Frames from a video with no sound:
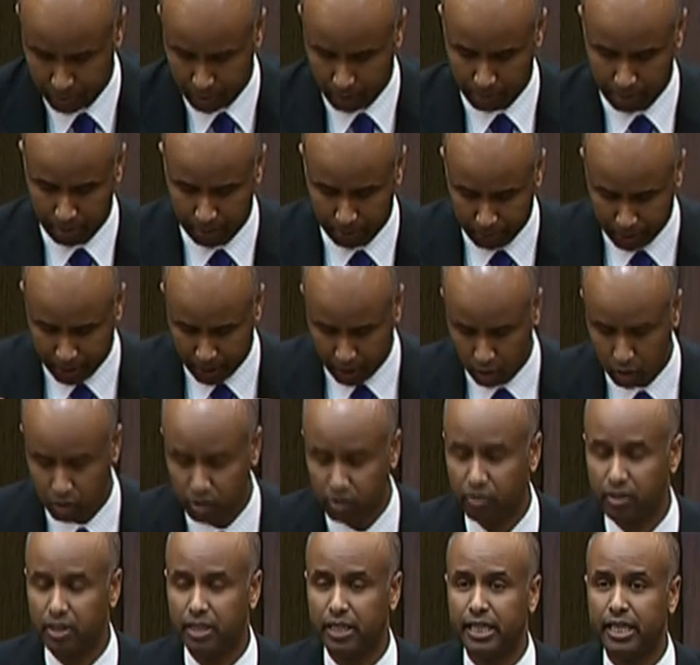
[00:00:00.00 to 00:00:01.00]
But because
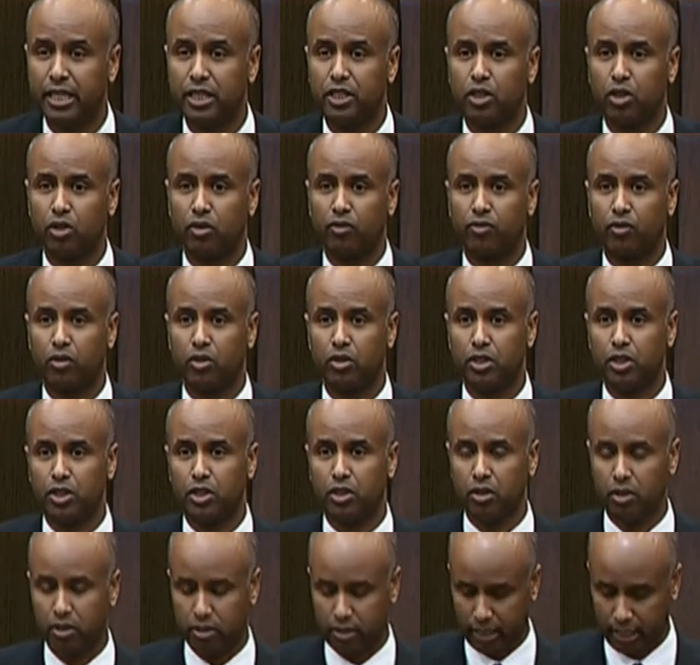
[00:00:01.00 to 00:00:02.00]
of the nature of
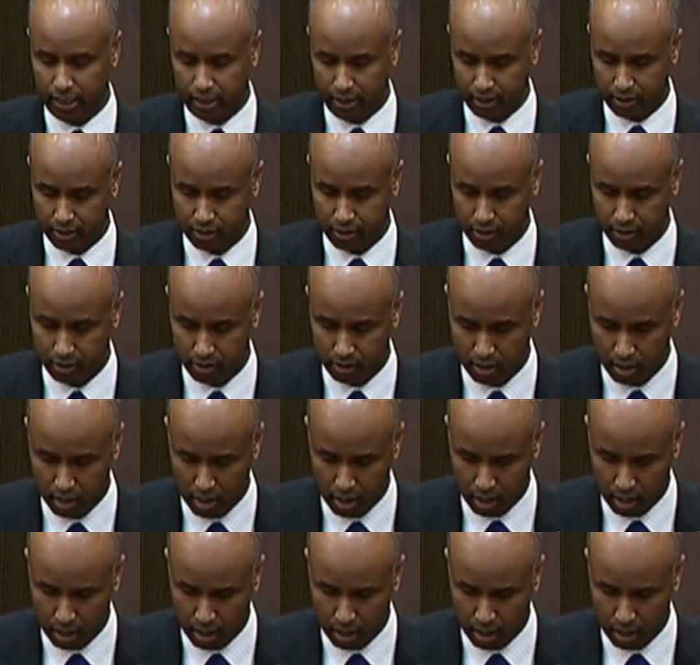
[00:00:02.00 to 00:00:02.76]
conditional sentences